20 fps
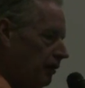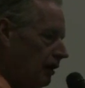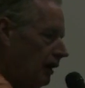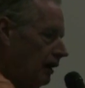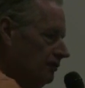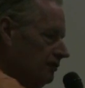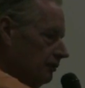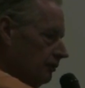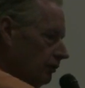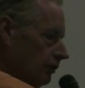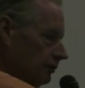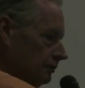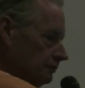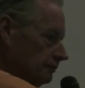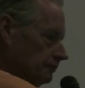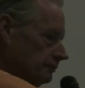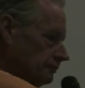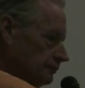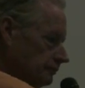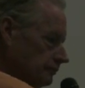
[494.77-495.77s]
possible.
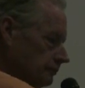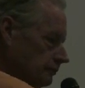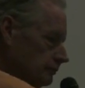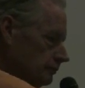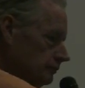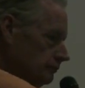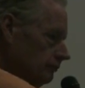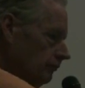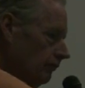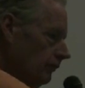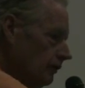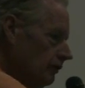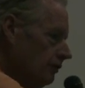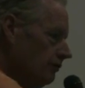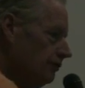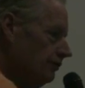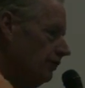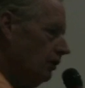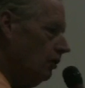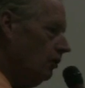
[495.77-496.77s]

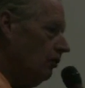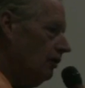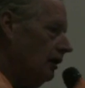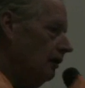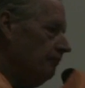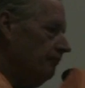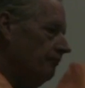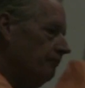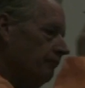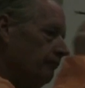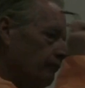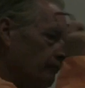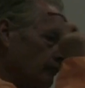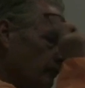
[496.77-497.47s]
So